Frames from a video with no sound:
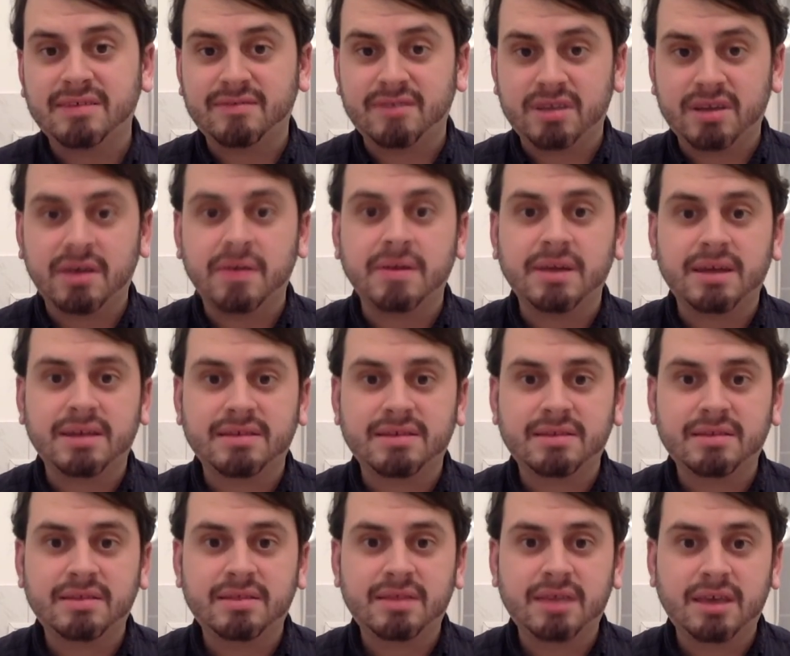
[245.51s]
video
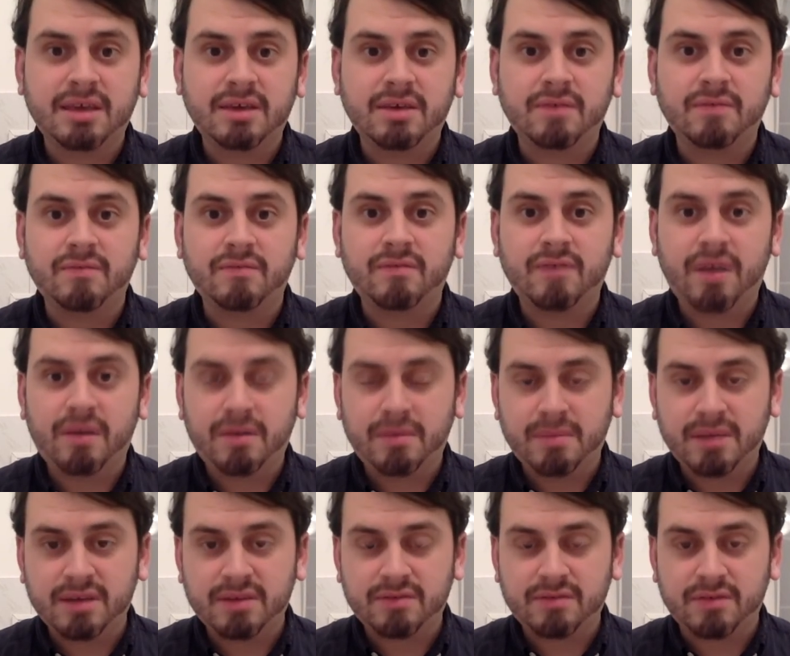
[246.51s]
lesson. Thank you very
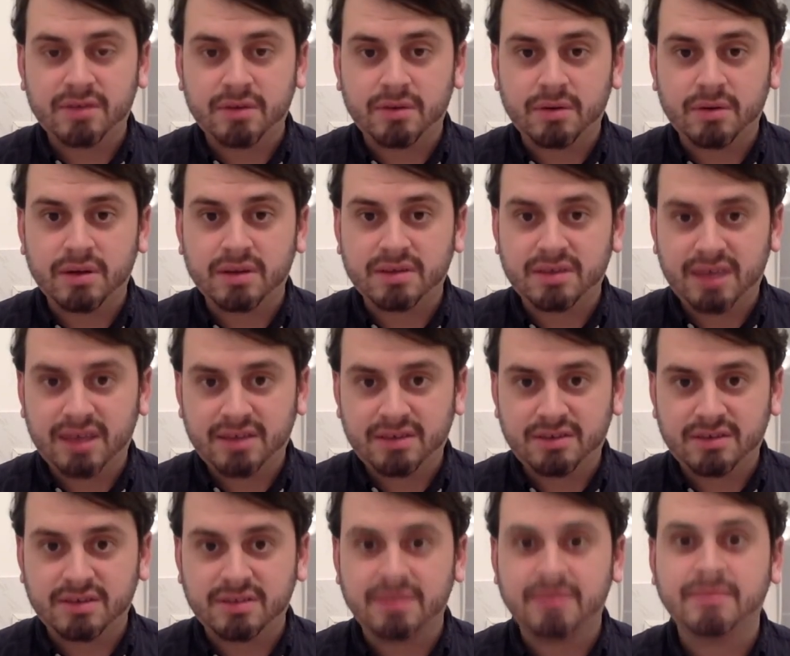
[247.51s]
much for your
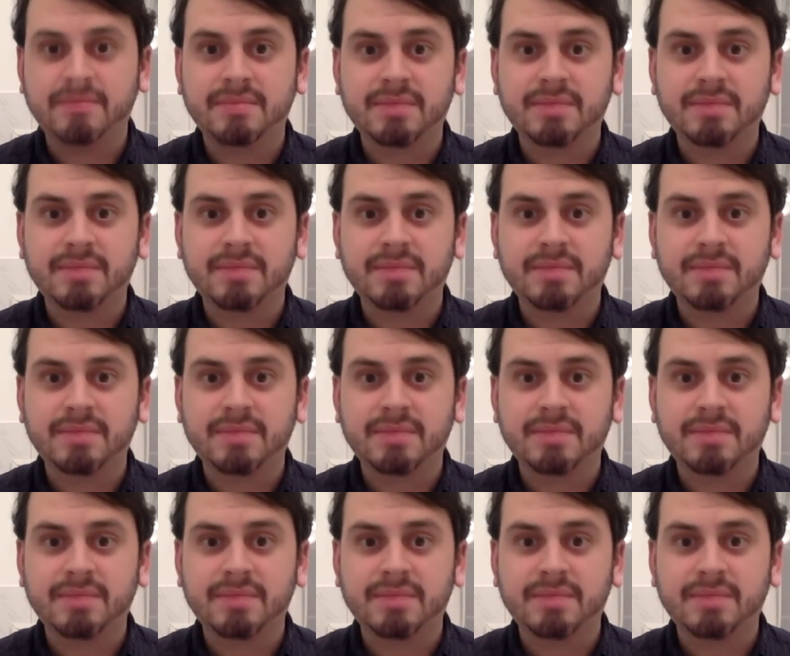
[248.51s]
attention.